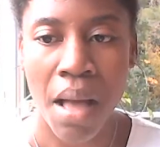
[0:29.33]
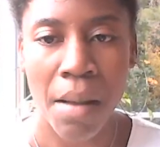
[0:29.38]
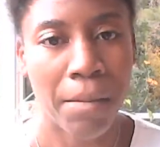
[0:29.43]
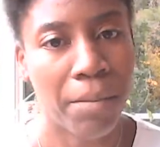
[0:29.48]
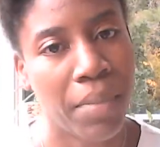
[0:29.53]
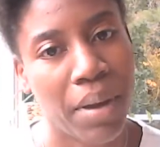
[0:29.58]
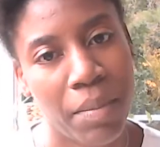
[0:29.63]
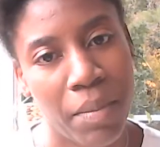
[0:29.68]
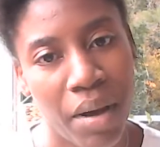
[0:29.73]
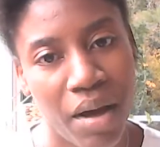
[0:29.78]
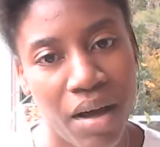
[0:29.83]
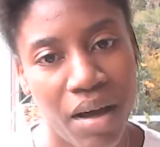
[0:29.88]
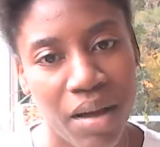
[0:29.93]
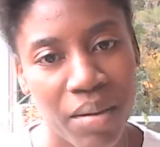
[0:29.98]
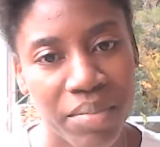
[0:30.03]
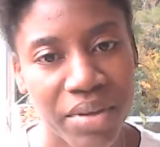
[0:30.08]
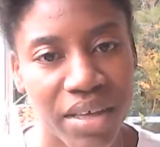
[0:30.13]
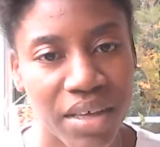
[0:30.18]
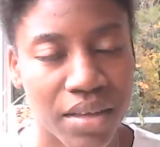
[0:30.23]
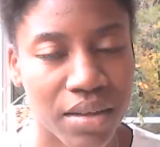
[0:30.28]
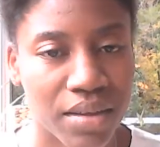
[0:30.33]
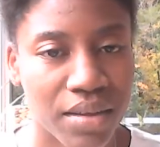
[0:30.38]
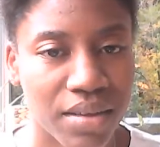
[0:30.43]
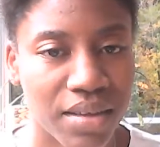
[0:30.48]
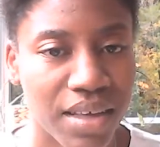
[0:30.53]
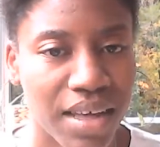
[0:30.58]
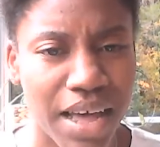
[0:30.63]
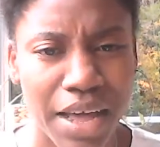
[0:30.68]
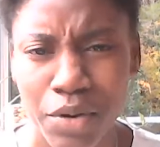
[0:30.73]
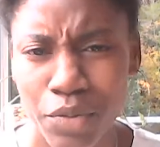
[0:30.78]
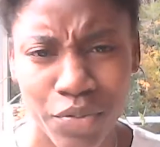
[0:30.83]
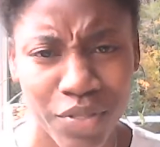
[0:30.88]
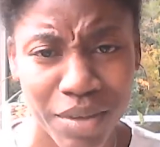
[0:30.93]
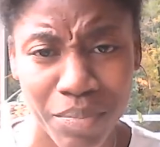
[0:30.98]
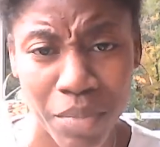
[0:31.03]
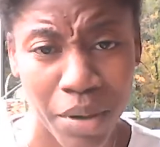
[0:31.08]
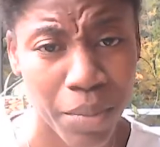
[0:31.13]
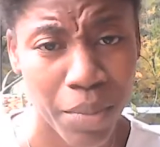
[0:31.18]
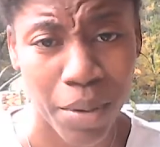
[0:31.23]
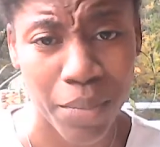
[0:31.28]
my mom. I don't think
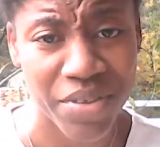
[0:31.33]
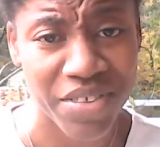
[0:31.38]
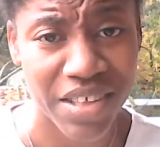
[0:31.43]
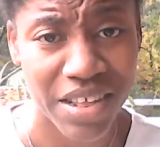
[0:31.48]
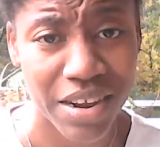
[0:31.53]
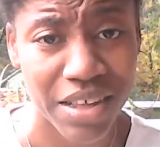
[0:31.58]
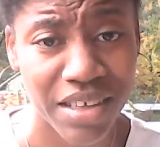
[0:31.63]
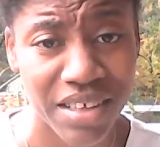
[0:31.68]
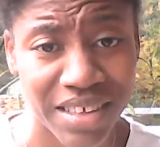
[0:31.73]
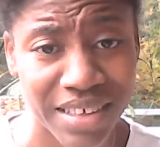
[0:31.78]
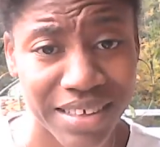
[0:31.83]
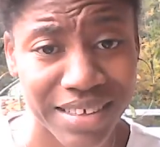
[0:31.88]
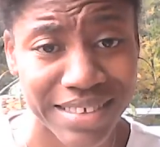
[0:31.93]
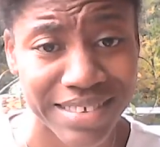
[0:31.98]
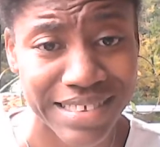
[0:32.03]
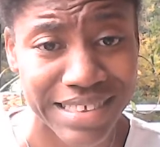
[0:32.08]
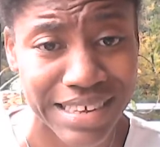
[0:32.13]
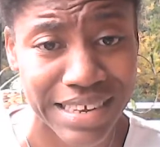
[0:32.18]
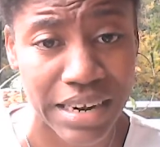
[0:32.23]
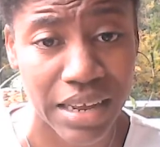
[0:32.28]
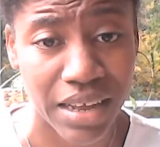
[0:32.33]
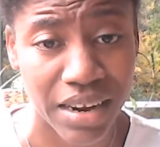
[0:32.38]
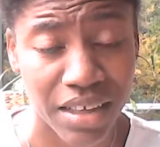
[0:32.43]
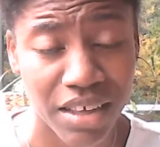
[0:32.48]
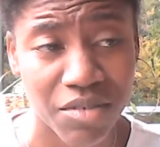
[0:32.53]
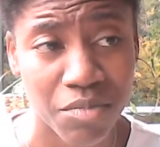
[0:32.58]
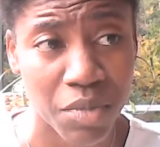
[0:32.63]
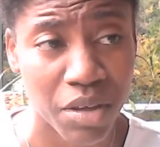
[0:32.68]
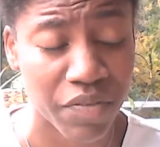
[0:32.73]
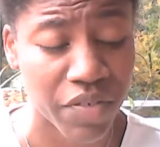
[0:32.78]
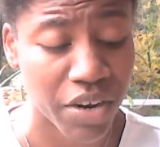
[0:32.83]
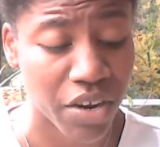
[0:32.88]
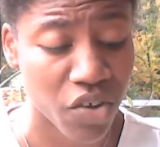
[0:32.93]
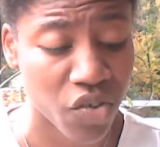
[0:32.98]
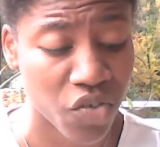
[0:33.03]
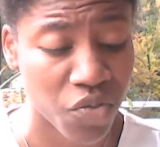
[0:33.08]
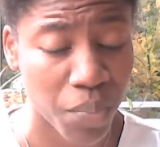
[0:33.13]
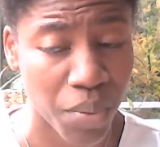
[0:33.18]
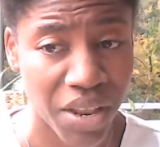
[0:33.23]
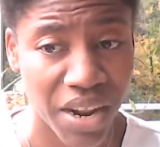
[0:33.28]
my mom has seen any of my
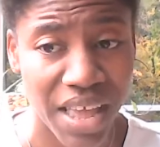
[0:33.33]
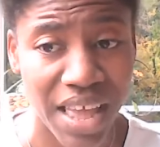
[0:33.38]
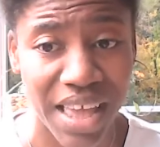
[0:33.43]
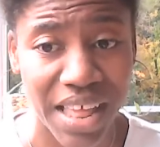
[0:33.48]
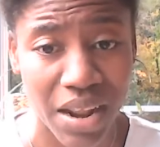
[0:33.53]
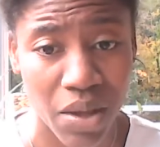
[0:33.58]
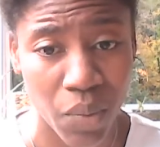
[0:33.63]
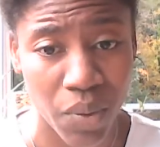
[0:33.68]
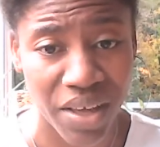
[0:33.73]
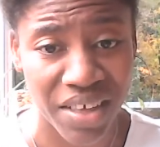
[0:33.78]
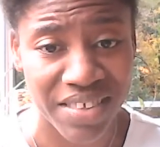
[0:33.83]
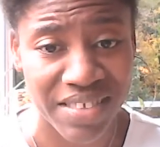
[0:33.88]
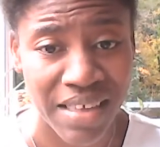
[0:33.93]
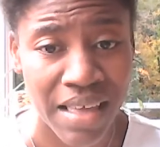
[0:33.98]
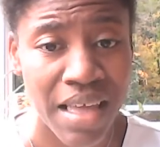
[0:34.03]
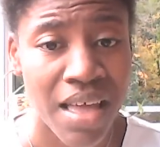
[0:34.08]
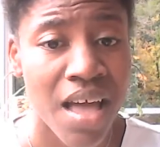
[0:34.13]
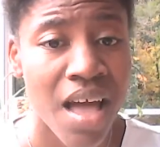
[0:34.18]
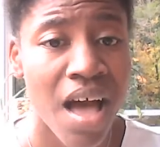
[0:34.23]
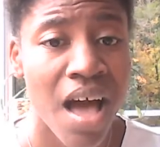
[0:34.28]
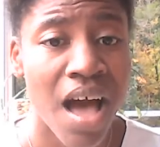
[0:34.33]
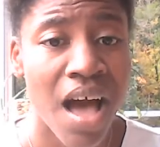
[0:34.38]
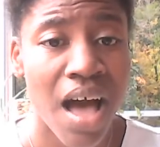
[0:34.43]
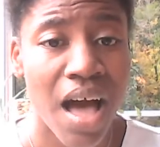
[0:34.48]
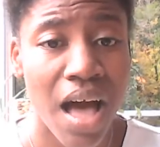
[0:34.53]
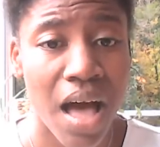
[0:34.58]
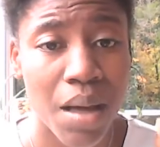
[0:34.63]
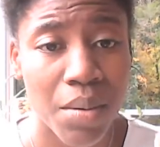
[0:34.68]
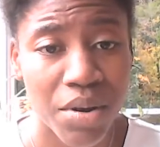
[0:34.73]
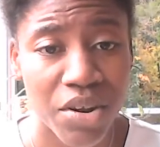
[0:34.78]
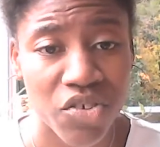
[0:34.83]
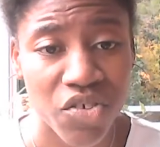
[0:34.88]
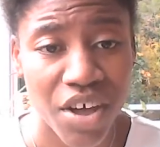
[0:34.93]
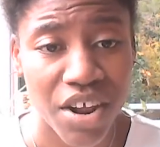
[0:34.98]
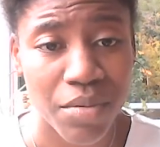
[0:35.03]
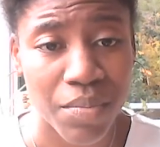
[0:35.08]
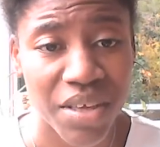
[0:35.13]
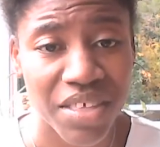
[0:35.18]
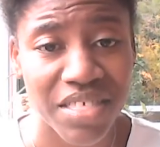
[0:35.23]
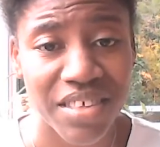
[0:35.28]
videos, but anyways, I'm going to try
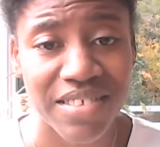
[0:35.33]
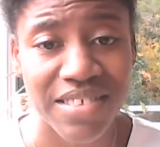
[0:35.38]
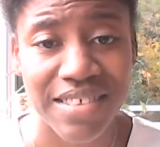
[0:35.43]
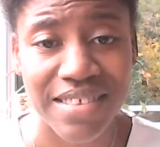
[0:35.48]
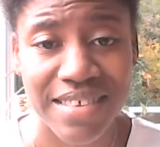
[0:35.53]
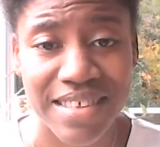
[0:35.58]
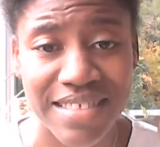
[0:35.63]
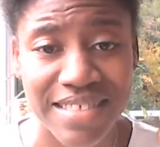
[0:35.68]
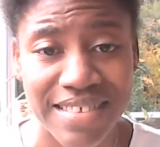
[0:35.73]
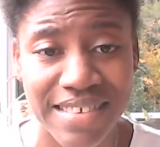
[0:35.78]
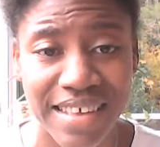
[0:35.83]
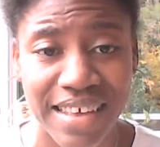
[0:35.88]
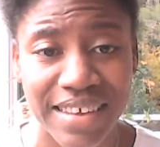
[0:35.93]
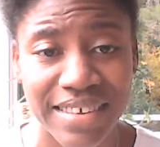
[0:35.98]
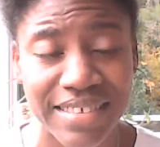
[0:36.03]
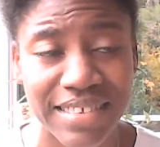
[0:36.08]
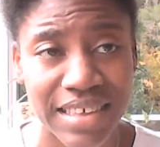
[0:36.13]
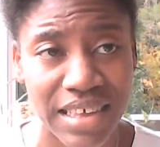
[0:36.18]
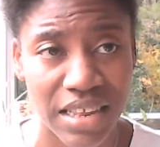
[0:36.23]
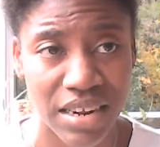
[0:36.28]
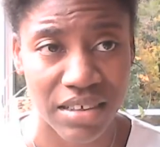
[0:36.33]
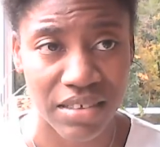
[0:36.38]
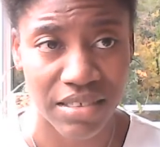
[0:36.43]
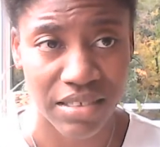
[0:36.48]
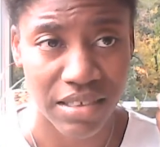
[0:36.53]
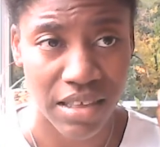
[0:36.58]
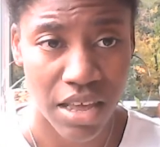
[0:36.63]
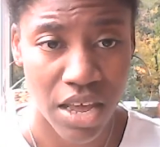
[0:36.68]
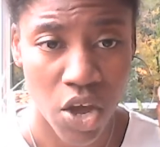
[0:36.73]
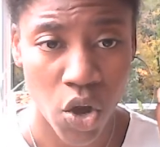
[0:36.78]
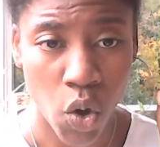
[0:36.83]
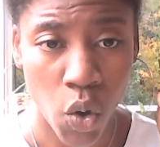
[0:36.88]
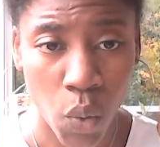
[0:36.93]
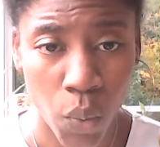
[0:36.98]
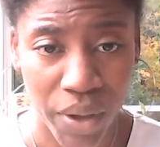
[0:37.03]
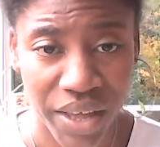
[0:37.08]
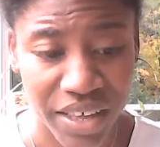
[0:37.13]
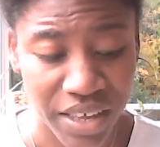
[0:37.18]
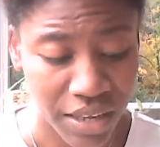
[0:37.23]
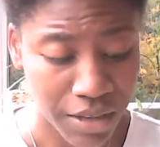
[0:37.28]
to make this as concise and as
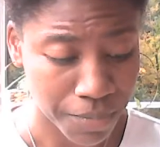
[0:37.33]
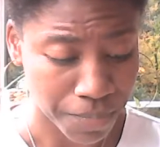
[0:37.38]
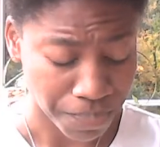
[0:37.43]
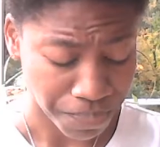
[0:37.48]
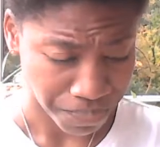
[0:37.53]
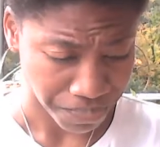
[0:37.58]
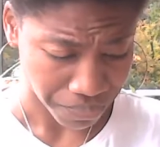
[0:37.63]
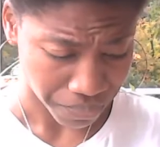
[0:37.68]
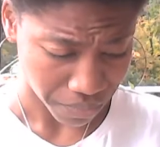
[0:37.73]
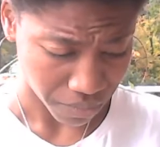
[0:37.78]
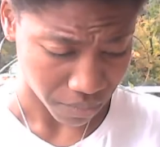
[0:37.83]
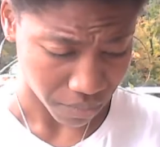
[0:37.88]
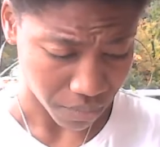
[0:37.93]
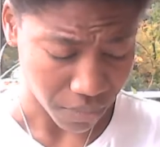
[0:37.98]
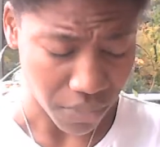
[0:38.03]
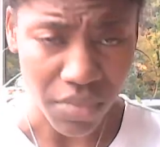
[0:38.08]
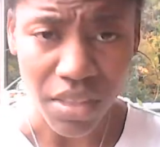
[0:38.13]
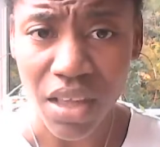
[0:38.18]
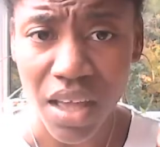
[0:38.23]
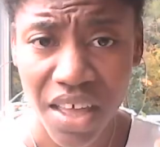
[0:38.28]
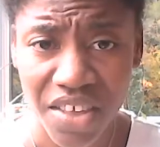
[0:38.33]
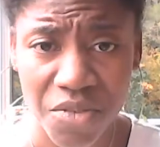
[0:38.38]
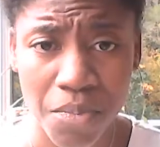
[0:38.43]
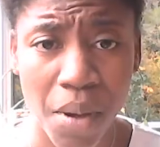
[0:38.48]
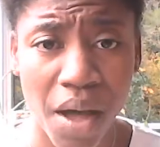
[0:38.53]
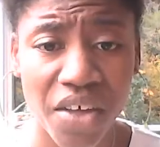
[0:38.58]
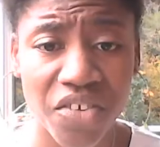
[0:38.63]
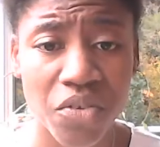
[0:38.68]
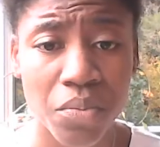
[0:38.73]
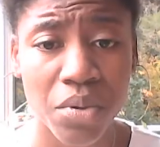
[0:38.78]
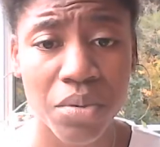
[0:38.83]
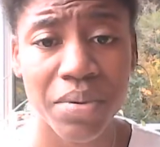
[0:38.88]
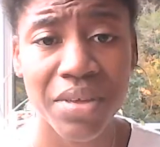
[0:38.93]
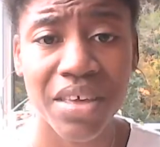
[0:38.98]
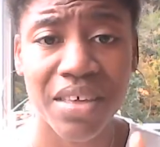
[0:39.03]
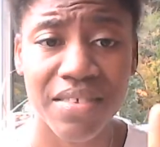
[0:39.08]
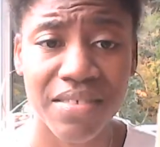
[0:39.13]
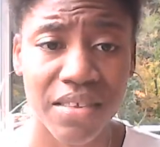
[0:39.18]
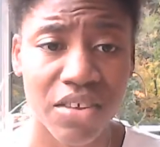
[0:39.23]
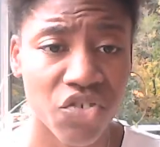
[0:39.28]
quick as possible
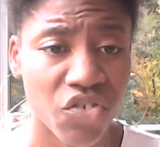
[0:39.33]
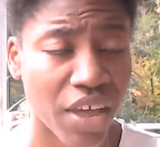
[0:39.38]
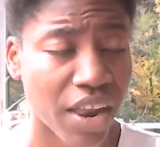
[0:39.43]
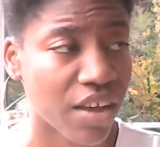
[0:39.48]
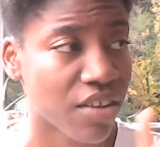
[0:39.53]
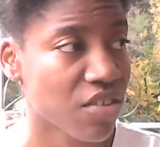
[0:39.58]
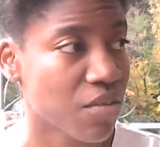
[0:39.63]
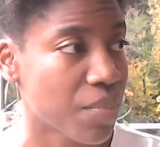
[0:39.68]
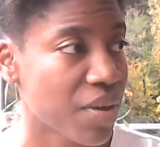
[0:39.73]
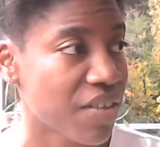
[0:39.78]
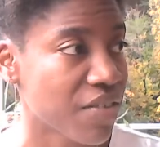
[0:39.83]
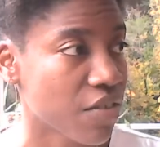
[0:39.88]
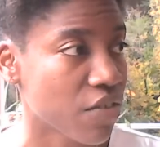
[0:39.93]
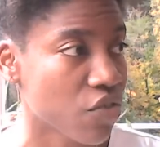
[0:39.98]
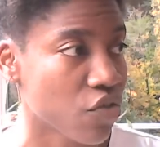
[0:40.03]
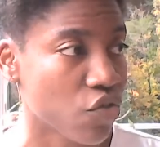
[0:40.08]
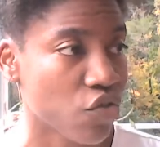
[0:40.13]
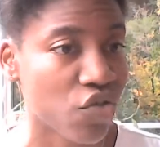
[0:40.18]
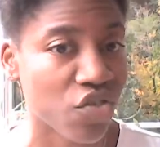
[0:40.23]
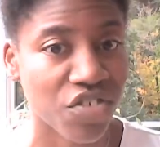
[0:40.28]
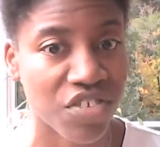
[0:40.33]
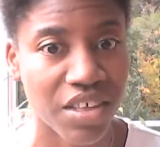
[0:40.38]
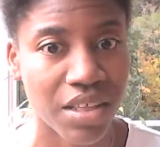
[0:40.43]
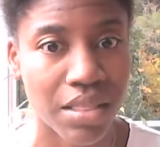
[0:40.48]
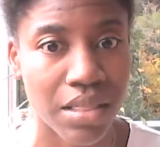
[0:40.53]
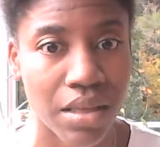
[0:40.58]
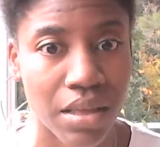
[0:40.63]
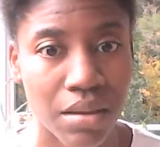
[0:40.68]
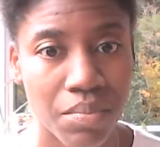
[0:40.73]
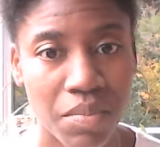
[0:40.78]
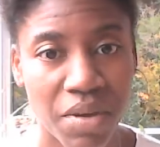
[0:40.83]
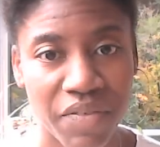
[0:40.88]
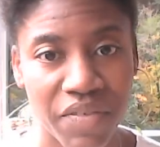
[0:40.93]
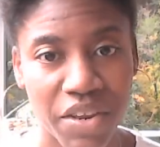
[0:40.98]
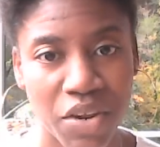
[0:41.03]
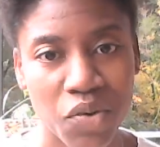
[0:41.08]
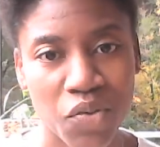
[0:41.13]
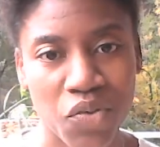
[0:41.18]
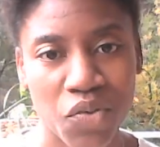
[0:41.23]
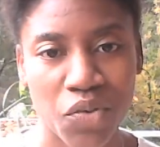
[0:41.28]
because shout out to my sister. She said that my
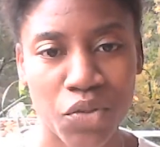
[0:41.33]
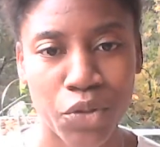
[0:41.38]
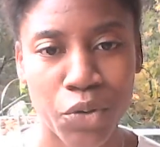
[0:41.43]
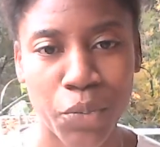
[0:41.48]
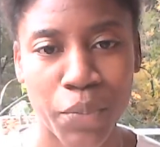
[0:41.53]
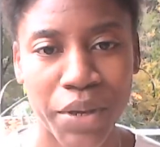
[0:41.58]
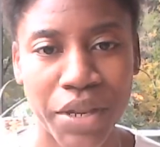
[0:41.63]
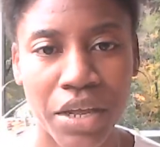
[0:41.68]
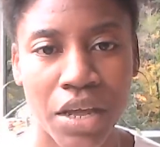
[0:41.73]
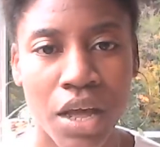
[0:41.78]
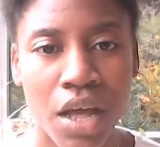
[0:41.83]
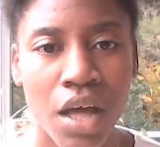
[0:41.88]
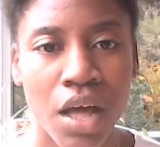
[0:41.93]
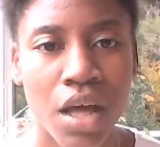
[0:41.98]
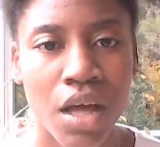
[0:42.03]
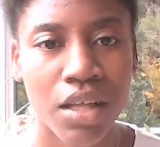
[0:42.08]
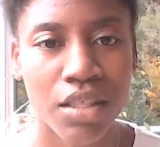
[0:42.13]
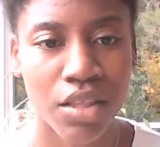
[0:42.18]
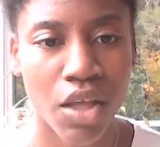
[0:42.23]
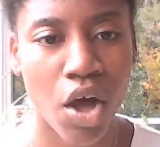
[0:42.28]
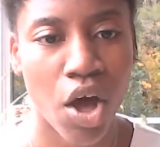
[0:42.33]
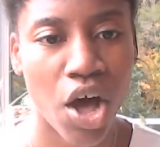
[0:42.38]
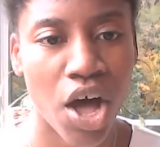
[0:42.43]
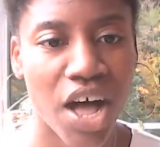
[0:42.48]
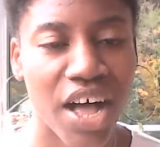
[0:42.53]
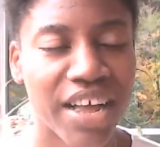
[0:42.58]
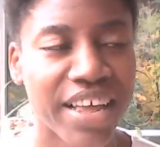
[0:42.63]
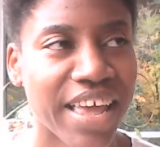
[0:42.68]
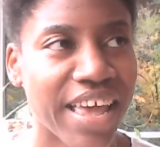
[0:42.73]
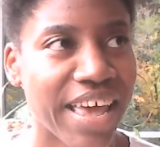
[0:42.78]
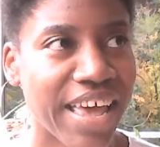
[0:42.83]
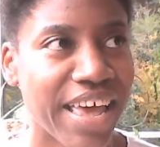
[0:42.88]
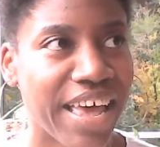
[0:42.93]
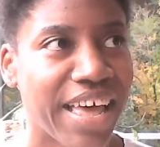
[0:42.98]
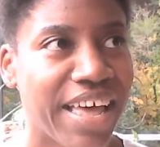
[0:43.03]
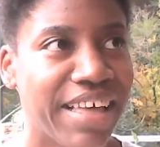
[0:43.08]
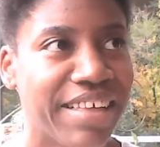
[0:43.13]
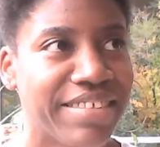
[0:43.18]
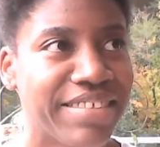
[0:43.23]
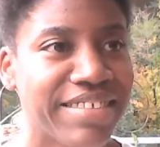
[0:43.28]
videos are a little bit long
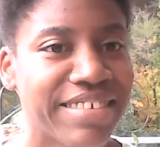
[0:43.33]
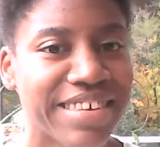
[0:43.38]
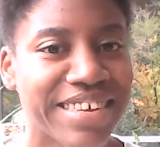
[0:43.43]
and